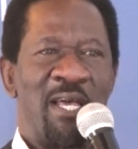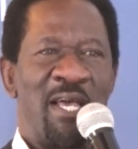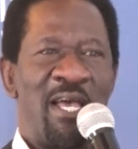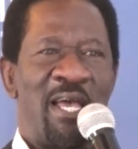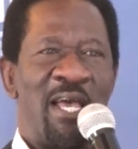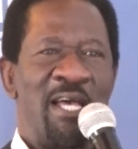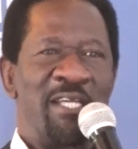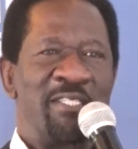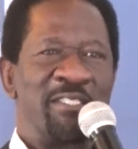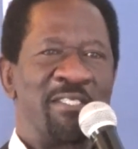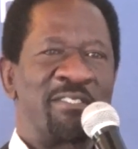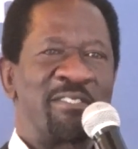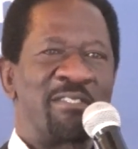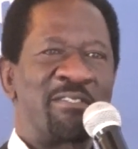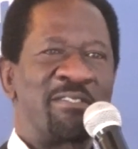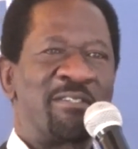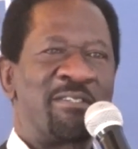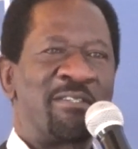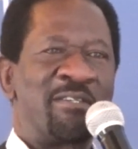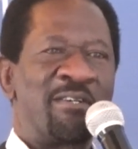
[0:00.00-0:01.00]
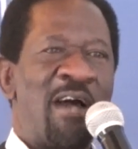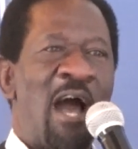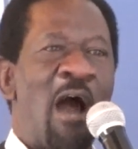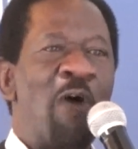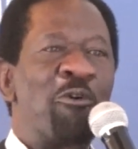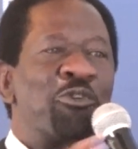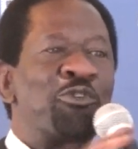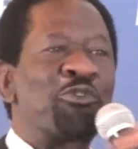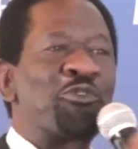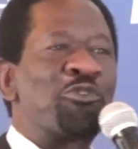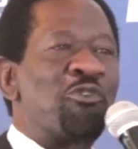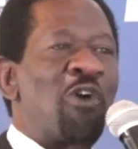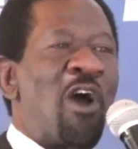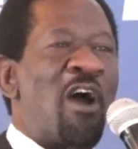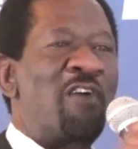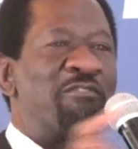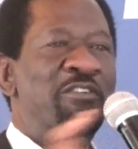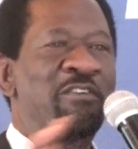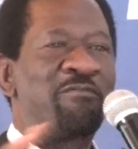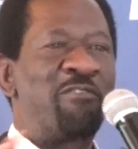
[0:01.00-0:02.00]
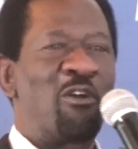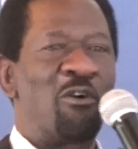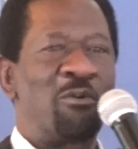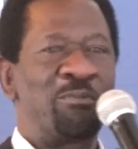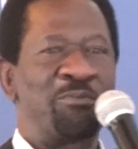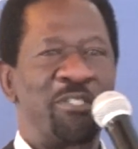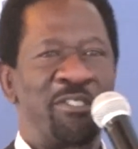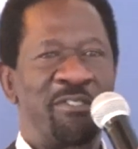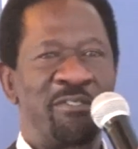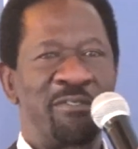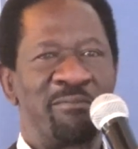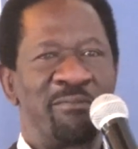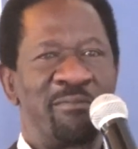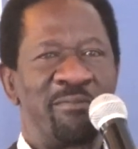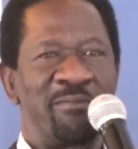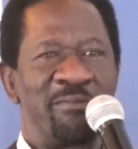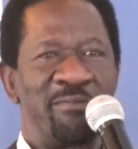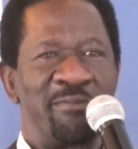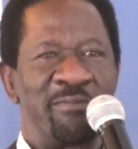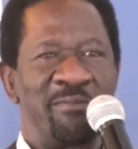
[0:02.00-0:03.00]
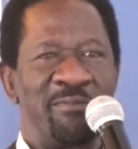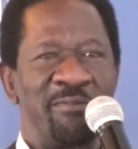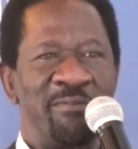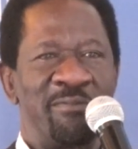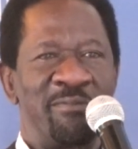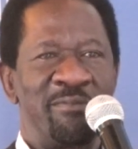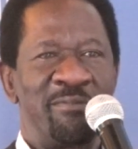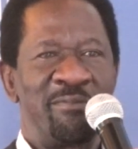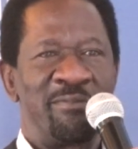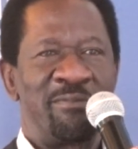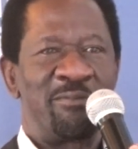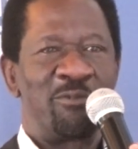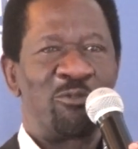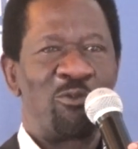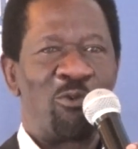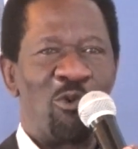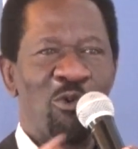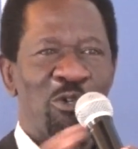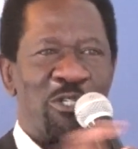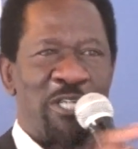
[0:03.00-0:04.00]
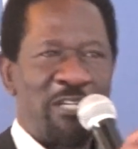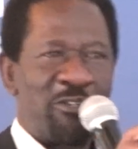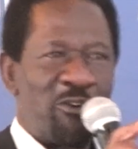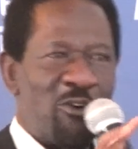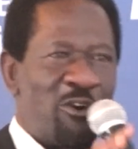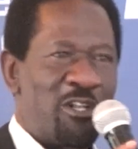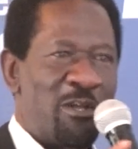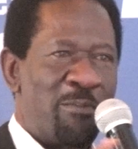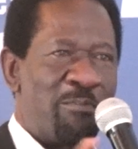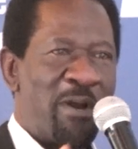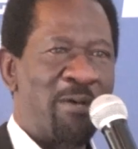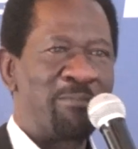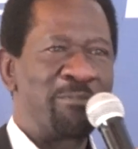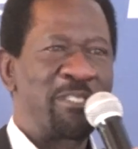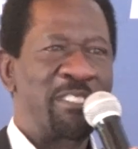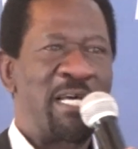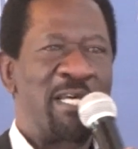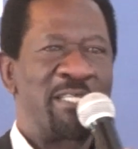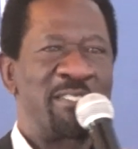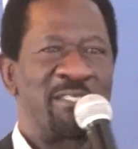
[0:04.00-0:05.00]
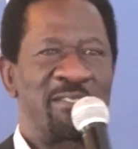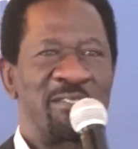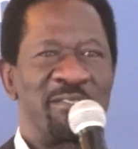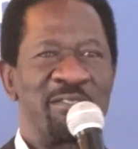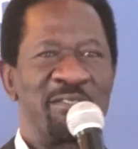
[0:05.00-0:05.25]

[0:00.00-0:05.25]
And how should you have developed it? So we looked at all the parameters.